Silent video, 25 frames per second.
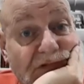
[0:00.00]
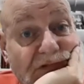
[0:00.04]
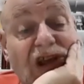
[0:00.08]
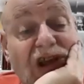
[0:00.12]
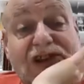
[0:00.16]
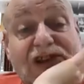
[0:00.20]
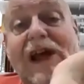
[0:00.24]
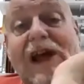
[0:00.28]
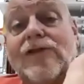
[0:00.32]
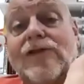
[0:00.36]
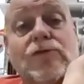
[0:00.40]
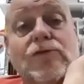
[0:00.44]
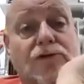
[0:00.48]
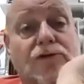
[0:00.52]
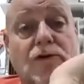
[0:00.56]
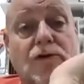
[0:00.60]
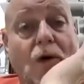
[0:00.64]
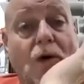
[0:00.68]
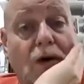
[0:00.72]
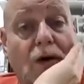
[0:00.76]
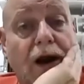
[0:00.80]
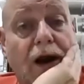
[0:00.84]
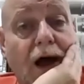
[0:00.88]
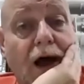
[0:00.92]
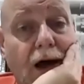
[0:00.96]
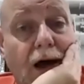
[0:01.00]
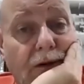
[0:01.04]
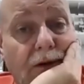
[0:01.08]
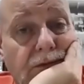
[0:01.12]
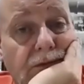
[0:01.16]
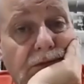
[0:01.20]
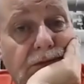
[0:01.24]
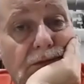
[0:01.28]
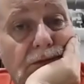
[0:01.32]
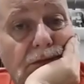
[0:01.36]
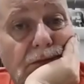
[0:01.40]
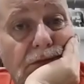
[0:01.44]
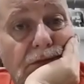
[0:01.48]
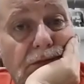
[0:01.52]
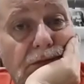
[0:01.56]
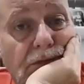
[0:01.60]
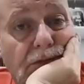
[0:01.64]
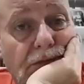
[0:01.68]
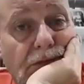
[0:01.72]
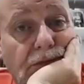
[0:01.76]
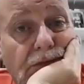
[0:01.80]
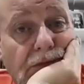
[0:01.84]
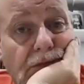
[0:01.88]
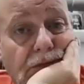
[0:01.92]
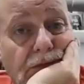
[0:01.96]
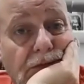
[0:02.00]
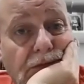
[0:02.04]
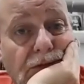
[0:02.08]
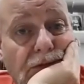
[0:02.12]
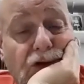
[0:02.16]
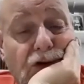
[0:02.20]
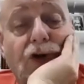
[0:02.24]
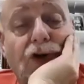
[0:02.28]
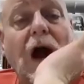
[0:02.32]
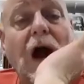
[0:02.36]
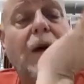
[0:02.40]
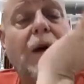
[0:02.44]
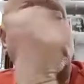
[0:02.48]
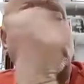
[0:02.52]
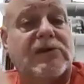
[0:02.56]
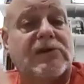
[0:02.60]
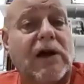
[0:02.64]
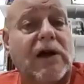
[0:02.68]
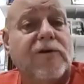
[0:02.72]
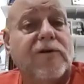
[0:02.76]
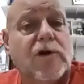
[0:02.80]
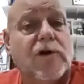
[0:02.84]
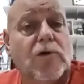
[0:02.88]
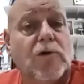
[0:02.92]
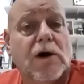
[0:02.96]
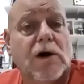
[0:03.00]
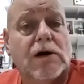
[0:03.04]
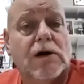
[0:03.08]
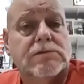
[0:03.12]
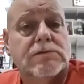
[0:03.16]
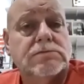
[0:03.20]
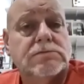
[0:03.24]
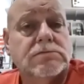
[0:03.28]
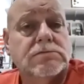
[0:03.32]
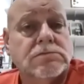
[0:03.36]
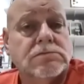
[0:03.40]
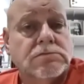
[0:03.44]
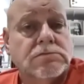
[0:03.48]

Because that's what's going on. Crime is everywhere.